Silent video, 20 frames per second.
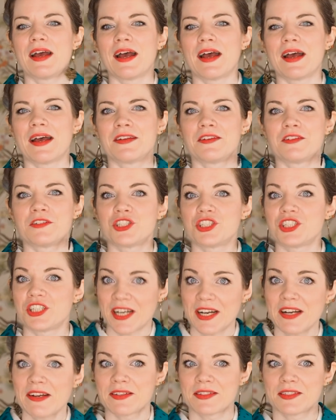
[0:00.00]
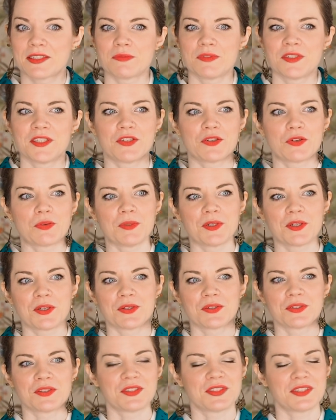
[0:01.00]
and share this video,
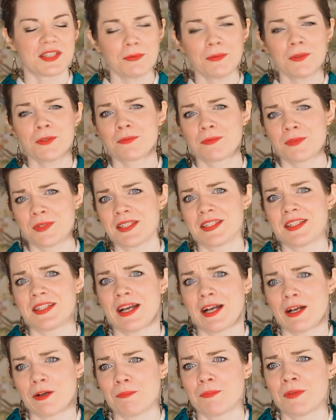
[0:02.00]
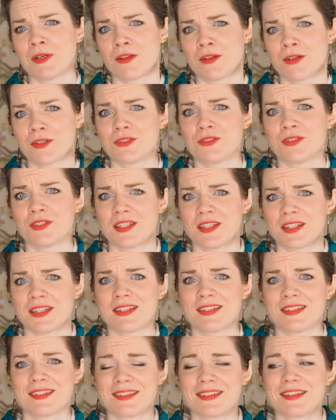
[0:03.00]
because that will really help me a lot to
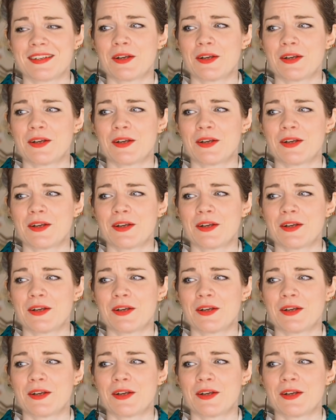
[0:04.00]
get